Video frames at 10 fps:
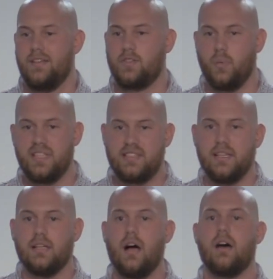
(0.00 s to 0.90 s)
So we
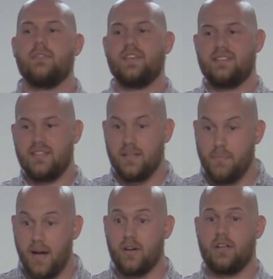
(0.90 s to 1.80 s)
see a lot of this in
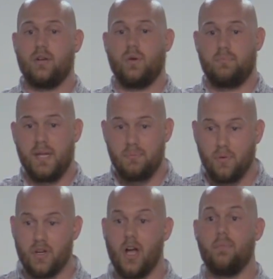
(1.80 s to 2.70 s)
America where
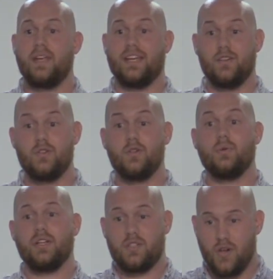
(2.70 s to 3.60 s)
people are coming and
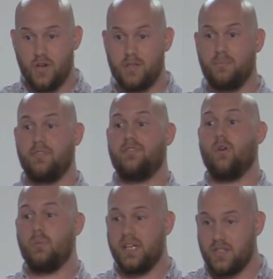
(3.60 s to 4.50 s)
doing church and
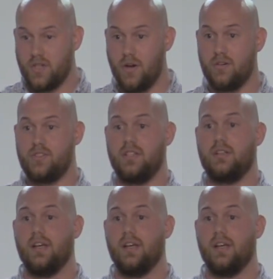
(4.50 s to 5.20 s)
performing church.